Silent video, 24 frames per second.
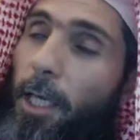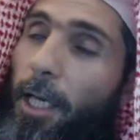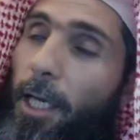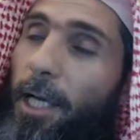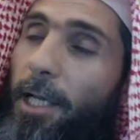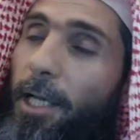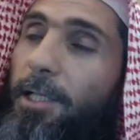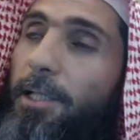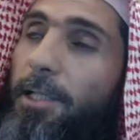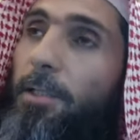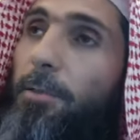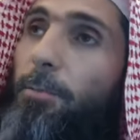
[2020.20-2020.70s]

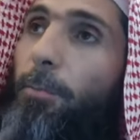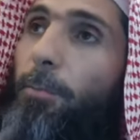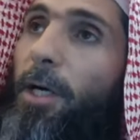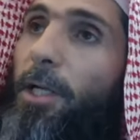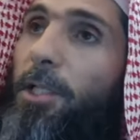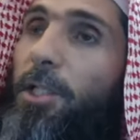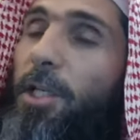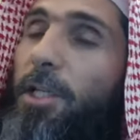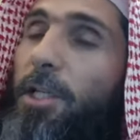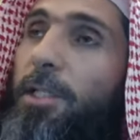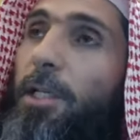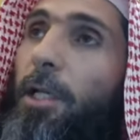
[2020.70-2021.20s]
As
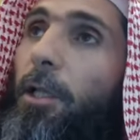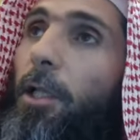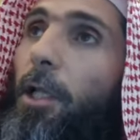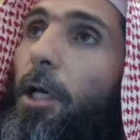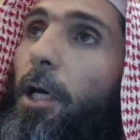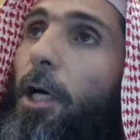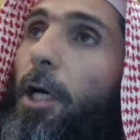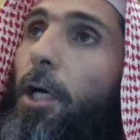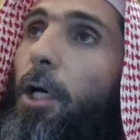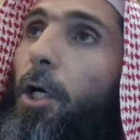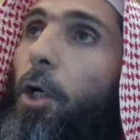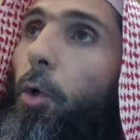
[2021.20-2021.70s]
much as
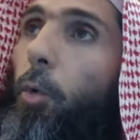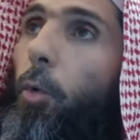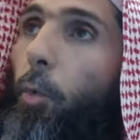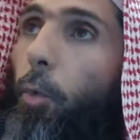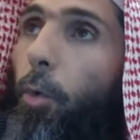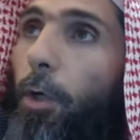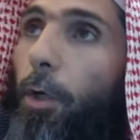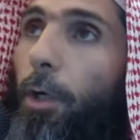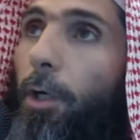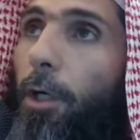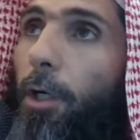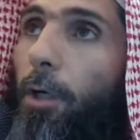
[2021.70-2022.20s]
Allah
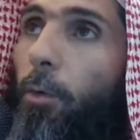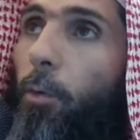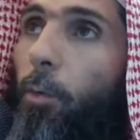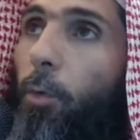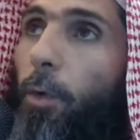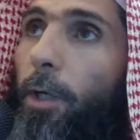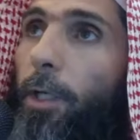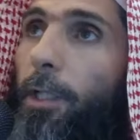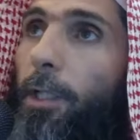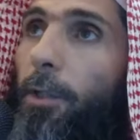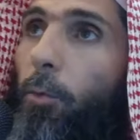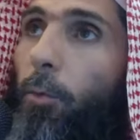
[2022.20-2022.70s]

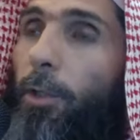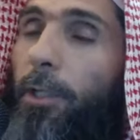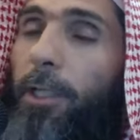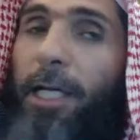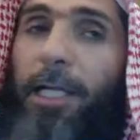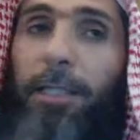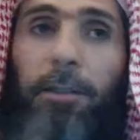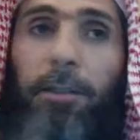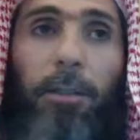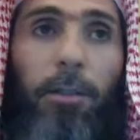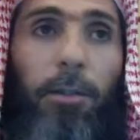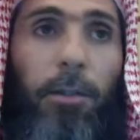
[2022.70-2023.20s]
would
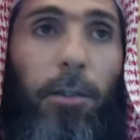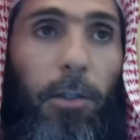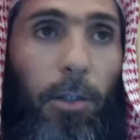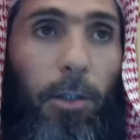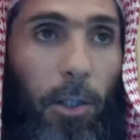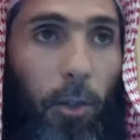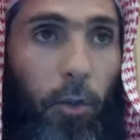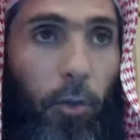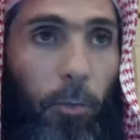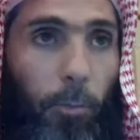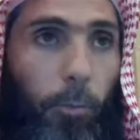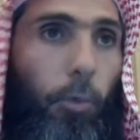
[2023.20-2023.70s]
let
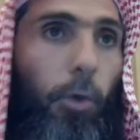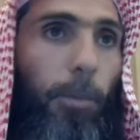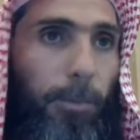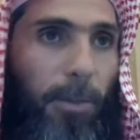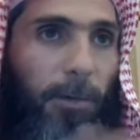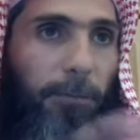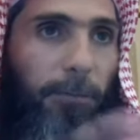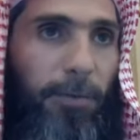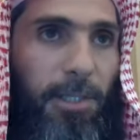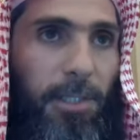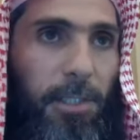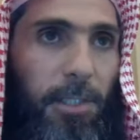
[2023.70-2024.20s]
the Nubuwa
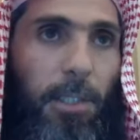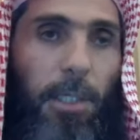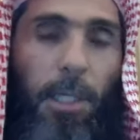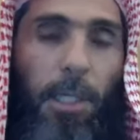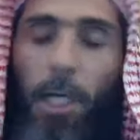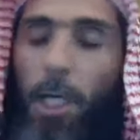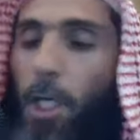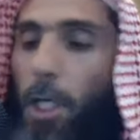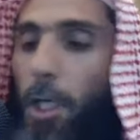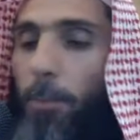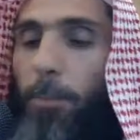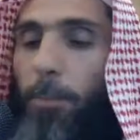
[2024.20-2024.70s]
prophecy,
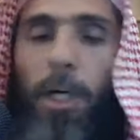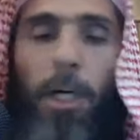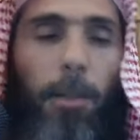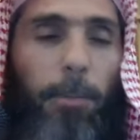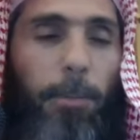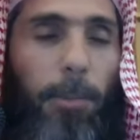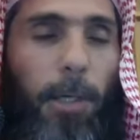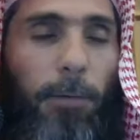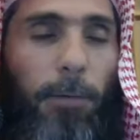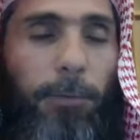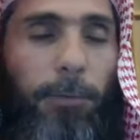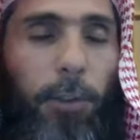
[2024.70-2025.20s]

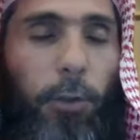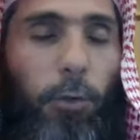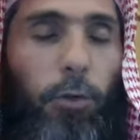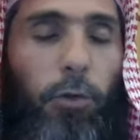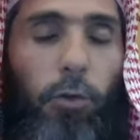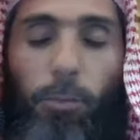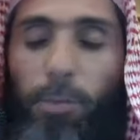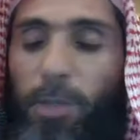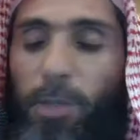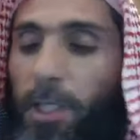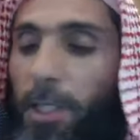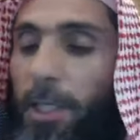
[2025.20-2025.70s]
prophethood
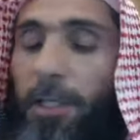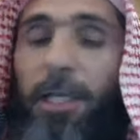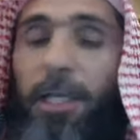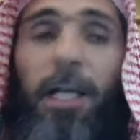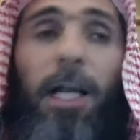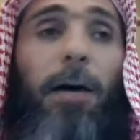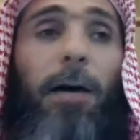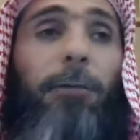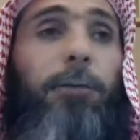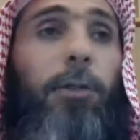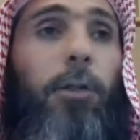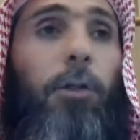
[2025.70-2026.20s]
to be.
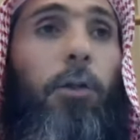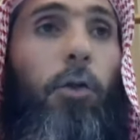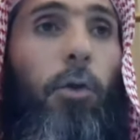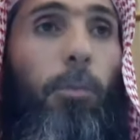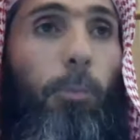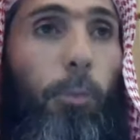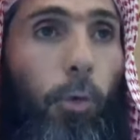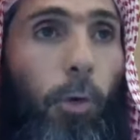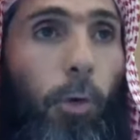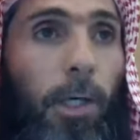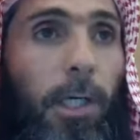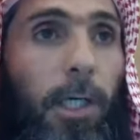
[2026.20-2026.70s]
Then after the
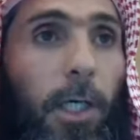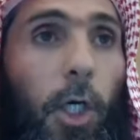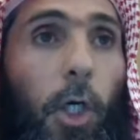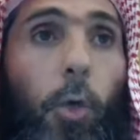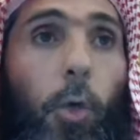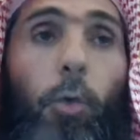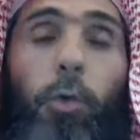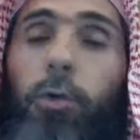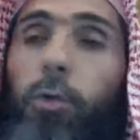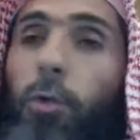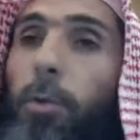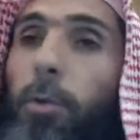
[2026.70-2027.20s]
Nubuwa,
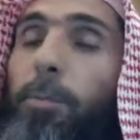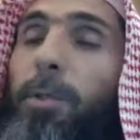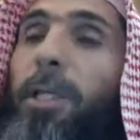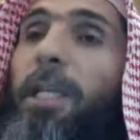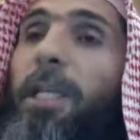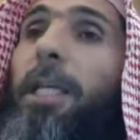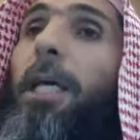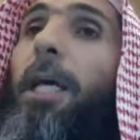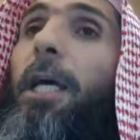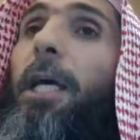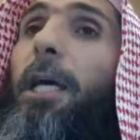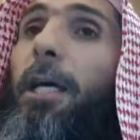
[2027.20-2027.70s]
it will
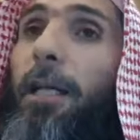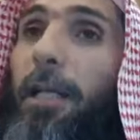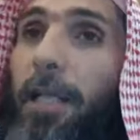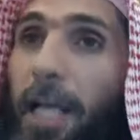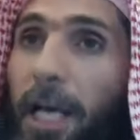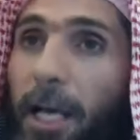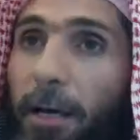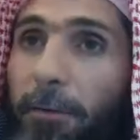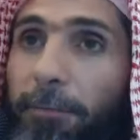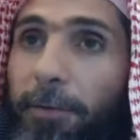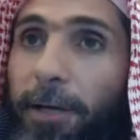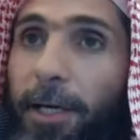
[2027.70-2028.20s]
be
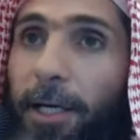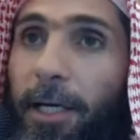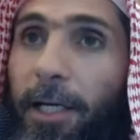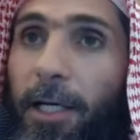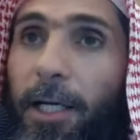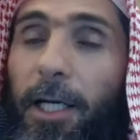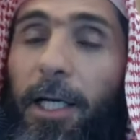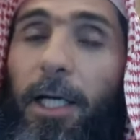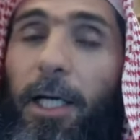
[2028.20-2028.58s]
Khilafa